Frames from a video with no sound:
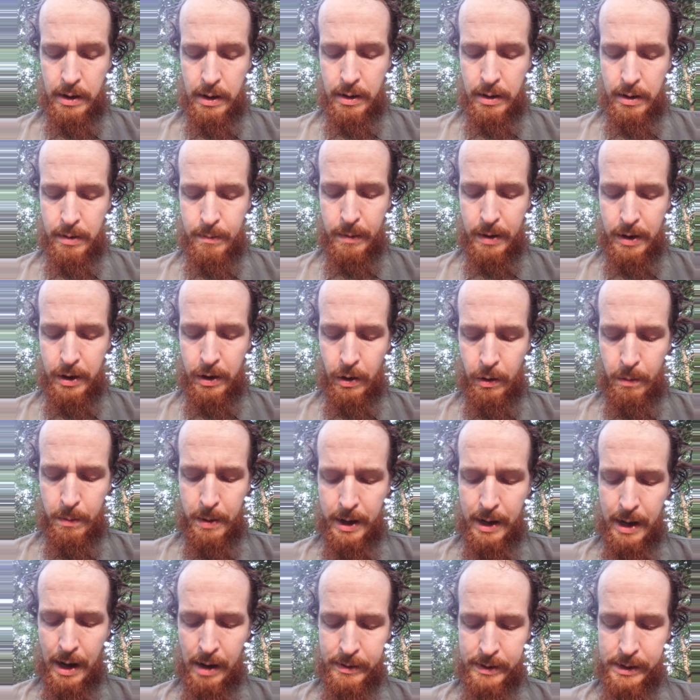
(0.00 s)
But
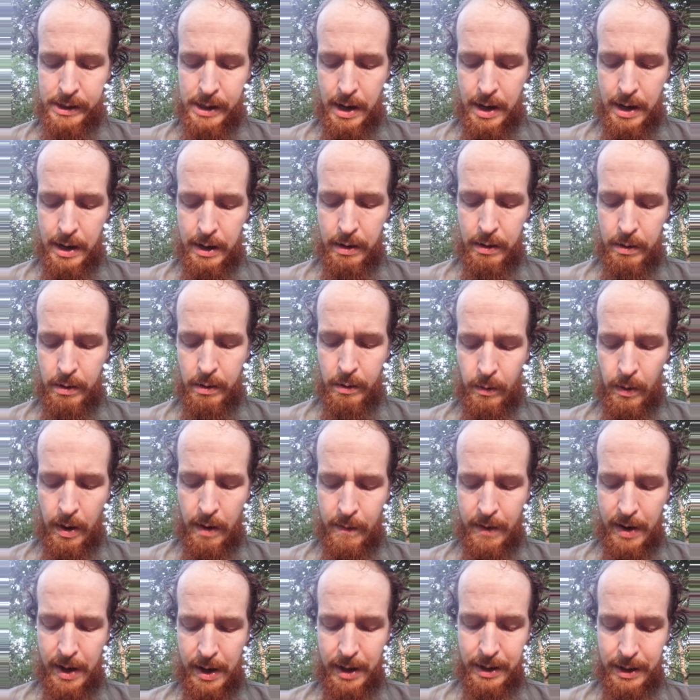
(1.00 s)
nobody outside will have
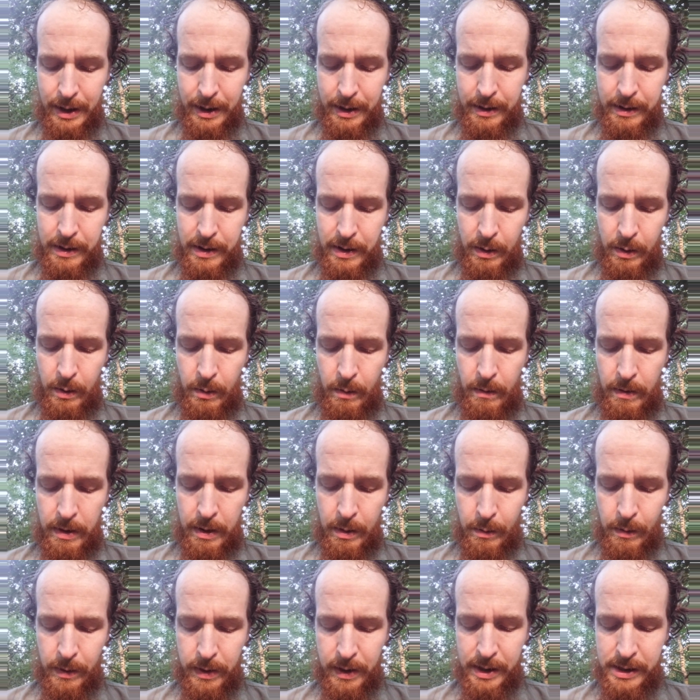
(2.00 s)
anything to do
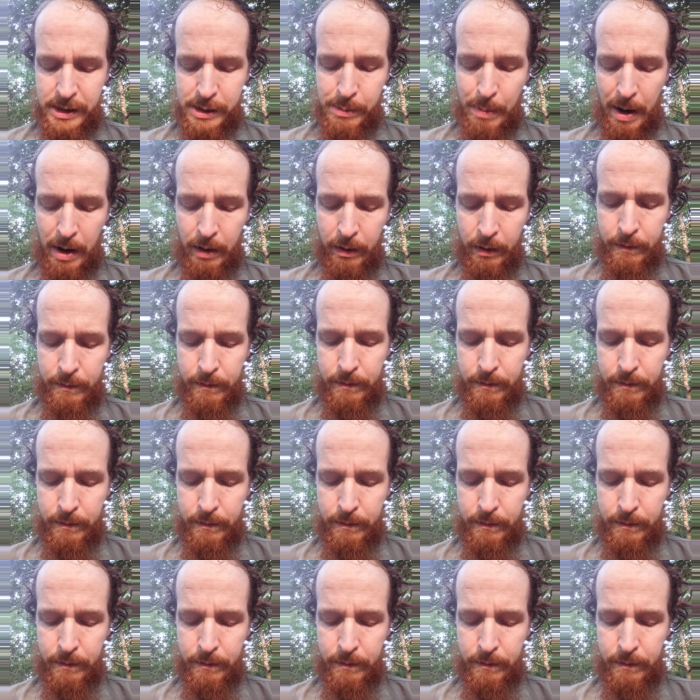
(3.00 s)
with Innsmouth